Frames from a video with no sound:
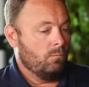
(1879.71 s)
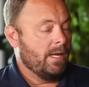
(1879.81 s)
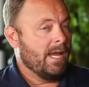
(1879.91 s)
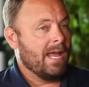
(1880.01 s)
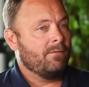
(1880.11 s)

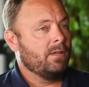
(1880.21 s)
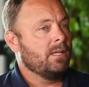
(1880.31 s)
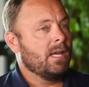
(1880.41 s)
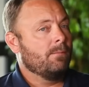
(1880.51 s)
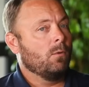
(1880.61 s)
We haven't
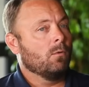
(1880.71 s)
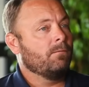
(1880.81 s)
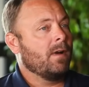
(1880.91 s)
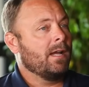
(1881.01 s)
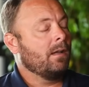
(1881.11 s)
yet, but we're
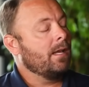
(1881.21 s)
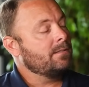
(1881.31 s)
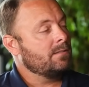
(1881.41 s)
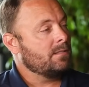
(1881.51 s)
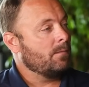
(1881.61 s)

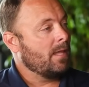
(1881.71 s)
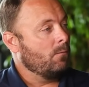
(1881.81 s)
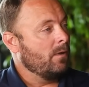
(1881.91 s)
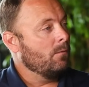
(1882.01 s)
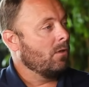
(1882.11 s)
finalizing some of
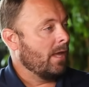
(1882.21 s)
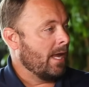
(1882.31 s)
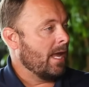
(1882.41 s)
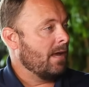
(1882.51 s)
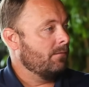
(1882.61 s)
that. We will
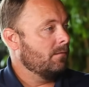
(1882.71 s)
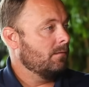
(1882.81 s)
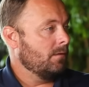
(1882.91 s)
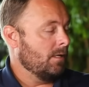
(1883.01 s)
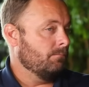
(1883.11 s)
have
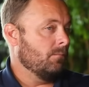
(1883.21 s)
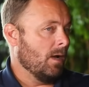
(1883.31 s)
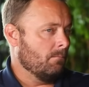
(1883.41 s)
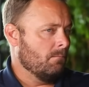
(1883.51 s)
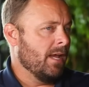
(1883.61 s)

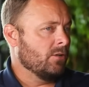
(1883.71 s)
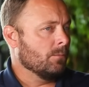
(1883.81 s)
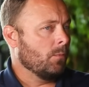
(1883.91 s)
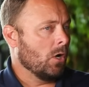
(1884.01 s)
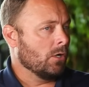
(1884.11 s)
a
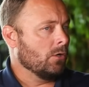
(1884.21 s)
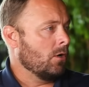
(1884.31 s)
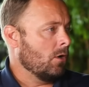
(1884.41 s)
major partner